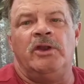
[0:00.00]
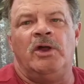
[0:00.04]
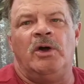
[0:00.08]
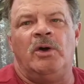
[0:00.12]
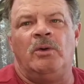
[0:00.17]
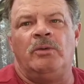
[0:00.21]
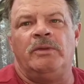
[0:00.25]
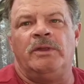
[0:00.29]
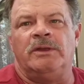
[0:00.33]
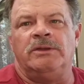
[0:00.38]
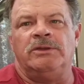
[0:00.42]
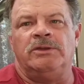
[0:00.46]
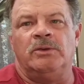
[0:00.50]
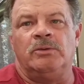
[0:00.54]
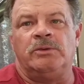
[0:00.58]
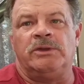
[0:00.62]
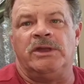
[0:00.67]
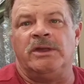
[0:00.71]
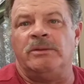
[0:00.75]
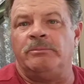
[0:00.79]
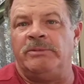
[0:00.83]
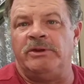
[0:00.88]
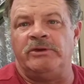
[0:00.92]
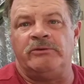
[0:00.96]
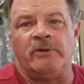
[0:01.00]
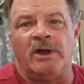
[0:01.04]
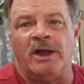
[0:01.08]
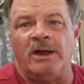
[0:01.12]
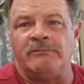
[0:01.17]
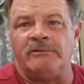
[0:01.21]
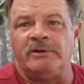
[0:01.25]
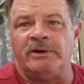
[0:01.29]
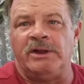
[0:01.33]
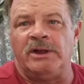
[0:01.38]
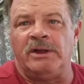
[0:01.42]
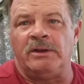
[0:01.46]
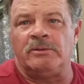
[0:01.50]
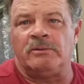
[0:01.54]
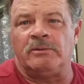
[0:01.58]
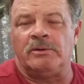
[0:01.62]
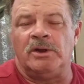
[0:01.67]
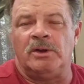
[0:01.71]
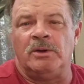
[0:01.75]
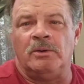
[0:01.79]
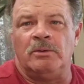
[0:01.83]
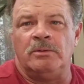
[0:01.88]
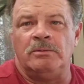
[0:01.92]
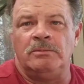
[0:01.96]
know that you can be driving down the
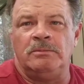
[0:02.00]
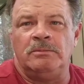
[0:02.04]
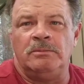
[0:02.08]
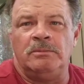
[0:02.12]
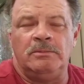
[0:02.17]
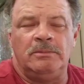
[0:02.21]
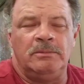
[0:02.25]
road,